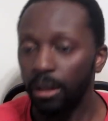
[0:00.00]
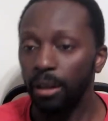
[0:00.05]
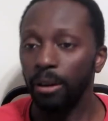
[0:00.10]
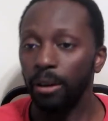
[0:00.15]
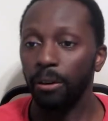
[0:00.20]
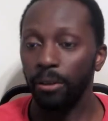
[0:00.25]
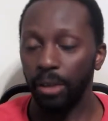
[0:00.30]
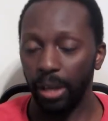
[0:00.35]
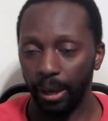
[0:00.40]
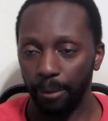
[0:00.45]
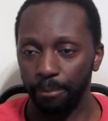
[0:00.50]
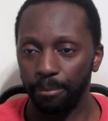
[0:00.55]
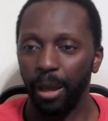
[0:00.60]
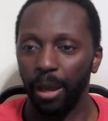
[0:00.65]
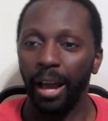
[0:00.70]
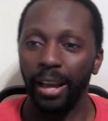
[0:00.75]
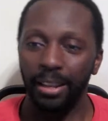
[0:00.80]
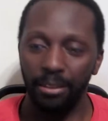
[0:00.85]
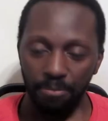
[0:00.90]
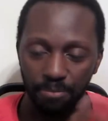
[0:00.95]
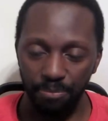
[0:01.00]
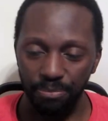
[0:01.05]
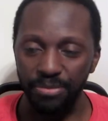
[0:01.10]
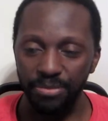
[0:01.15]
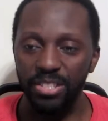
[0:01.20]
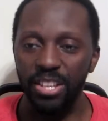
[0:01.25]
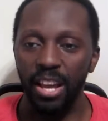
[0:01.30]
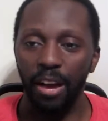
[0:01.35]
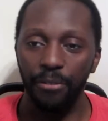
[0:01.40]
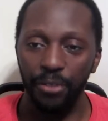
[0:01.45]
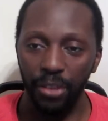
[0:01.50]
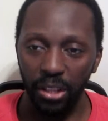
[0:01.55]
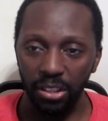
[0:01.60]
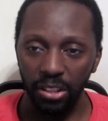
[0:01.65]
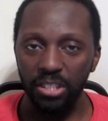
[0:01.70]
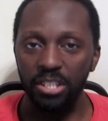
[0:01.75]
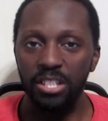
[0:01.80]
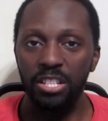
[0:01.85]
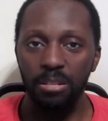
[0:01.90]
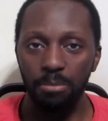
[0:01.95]
Okay, I can
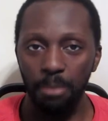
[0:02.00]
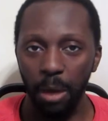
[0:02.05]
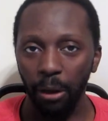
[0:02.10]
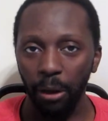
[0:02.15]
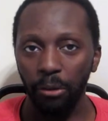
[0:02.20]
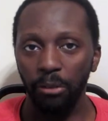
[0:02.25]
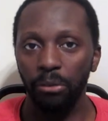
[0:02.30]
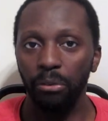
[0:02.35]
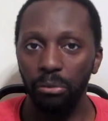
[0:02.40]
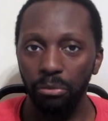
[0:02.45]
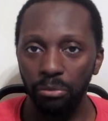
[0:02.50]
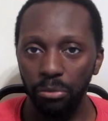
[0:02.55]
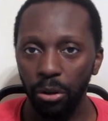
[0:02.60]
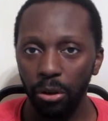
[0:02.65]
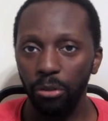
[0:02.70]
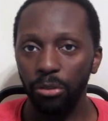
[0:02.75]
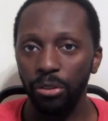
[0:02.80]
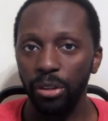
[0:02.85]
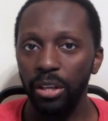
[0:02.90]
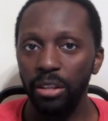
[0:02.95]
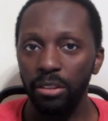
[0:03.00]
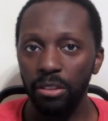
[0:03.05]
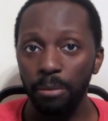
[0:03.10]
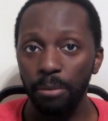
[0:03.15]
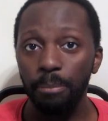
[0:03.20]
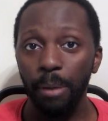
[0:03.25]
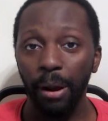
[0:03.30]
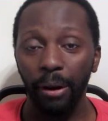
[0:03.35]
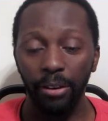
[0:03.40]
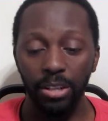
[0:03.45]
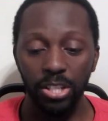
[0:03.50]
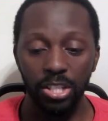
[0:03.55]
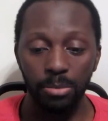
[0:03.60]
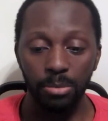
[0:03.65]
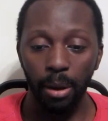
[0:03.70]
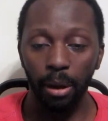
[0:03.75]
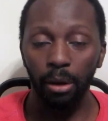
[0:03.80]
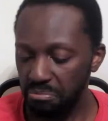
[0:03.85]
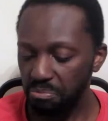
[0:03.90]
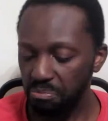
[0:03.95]
definitely smell, you know, the, the berry
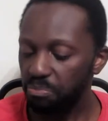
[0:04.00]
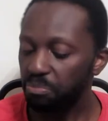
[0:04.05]
smell.